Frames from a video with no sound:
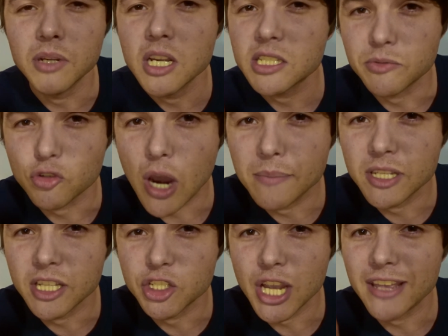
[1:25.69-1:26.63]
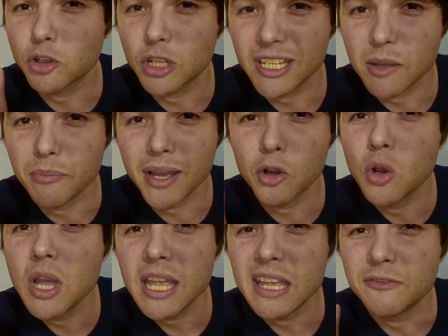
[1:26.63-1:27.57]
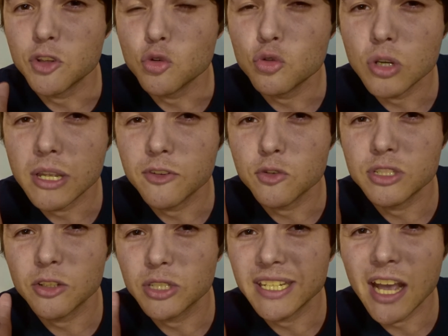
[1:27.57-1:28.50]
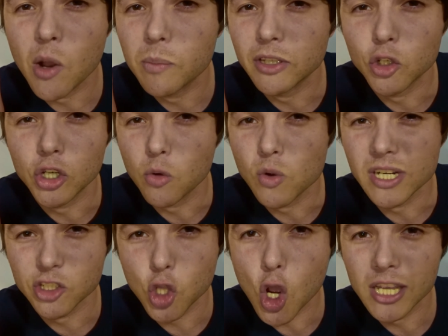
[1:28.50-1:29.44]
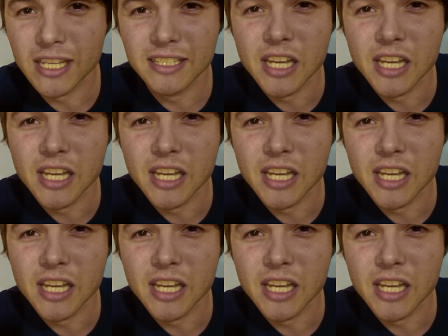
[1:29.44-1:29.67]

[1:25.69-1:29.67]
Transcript: Subscribe to the channel, click the bell. If you still need help in learning what a stock is,